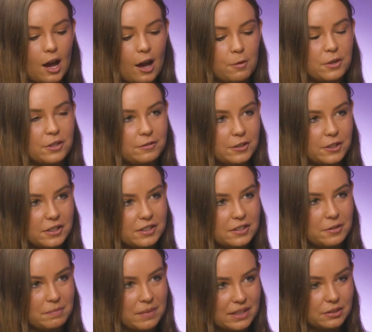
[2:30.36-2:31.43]
I want to focus
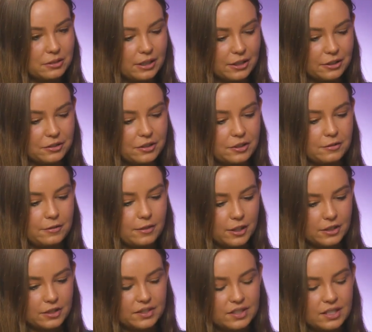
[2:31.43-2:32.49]
on mental health
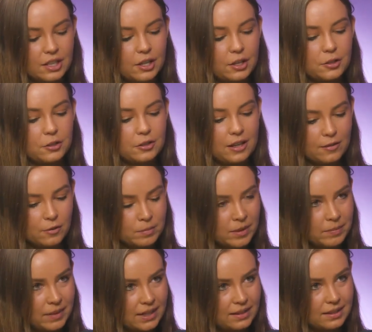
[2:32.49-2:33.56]
first. Your government
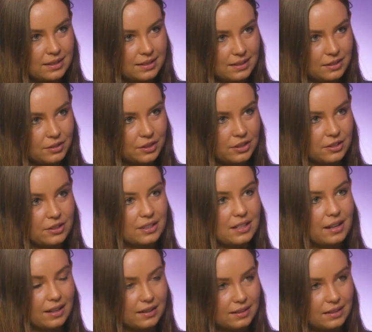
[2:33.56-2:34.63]
made the decision to
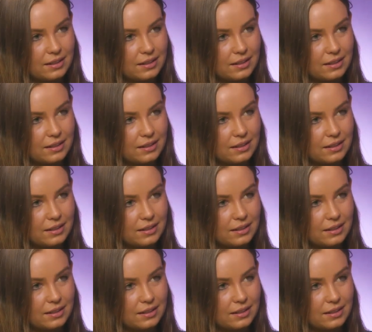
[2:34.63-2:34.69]
cut the